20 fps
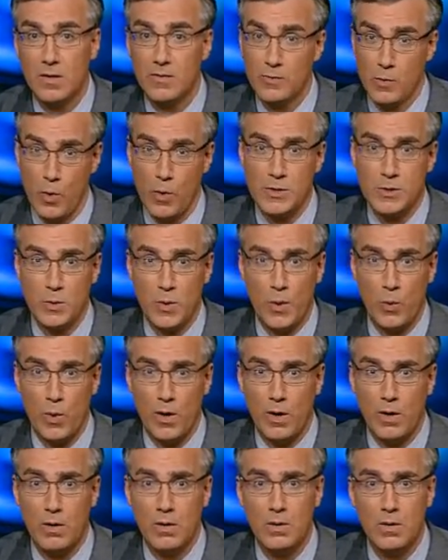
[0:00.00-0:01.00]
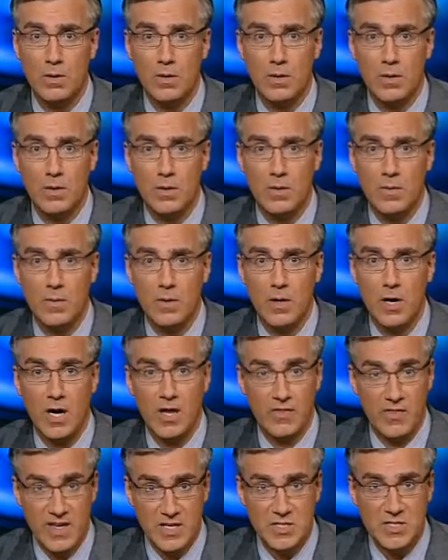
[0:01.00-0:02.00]
of course we will.
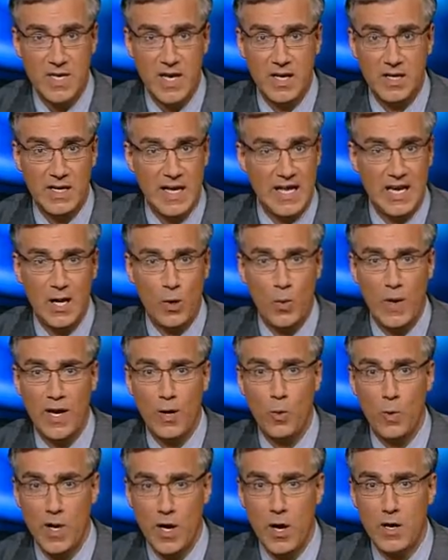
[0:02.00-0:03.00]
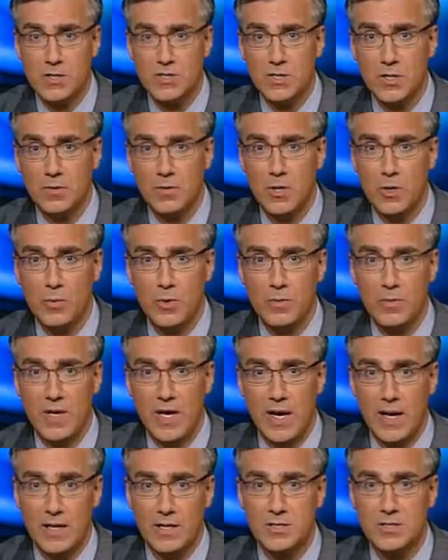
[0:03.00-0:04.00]
On this end, anyway, we are still human
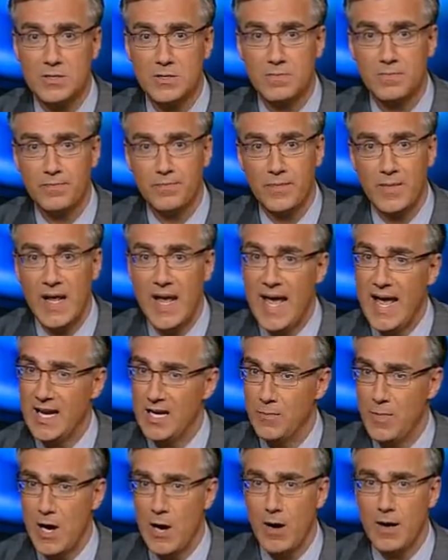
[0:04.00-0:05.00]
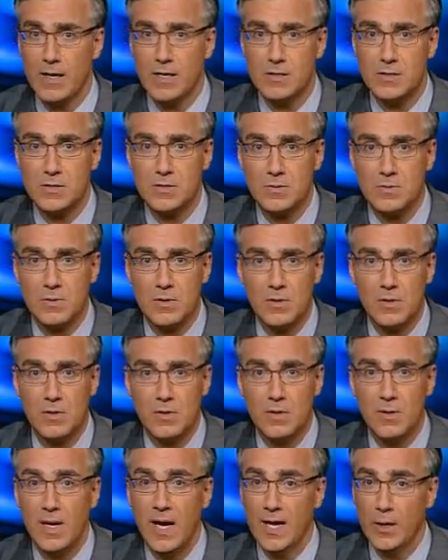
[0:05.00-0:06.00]
beings and Americans,
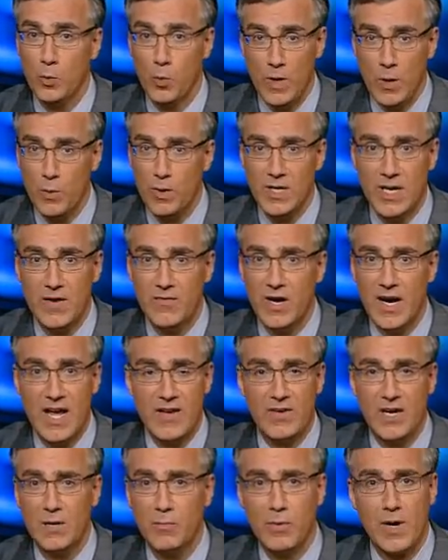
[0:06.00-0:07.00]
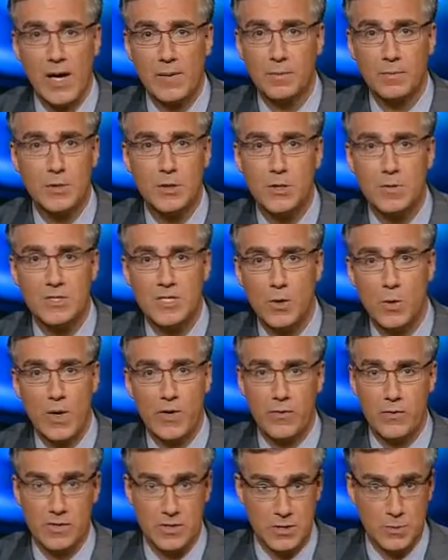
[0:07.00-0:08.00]
and we would never have any problem choosing
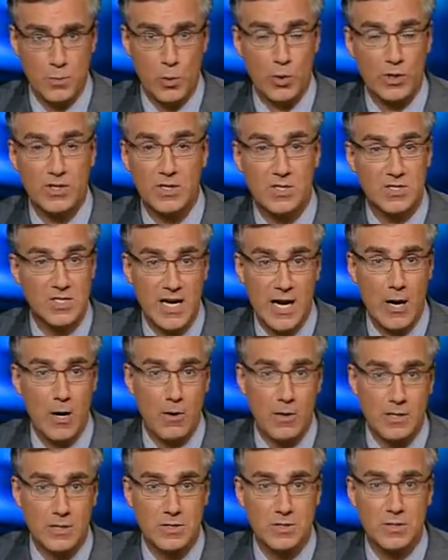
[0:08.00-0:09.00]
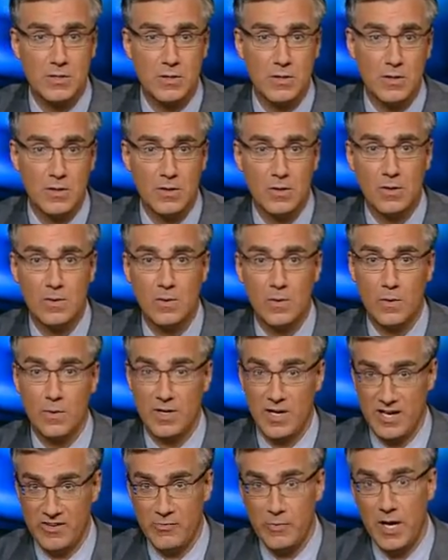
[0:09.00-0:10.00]
whether to support the terrorist or
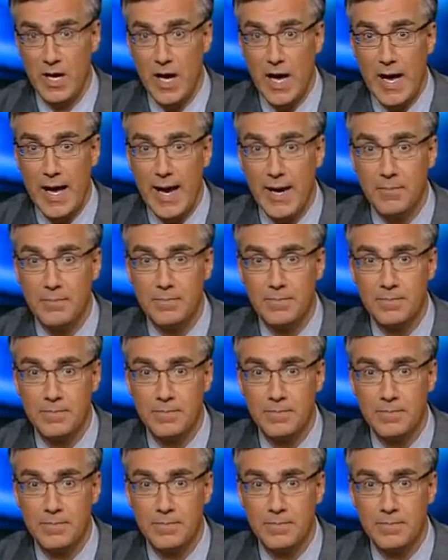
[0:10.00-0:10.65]
the FBI.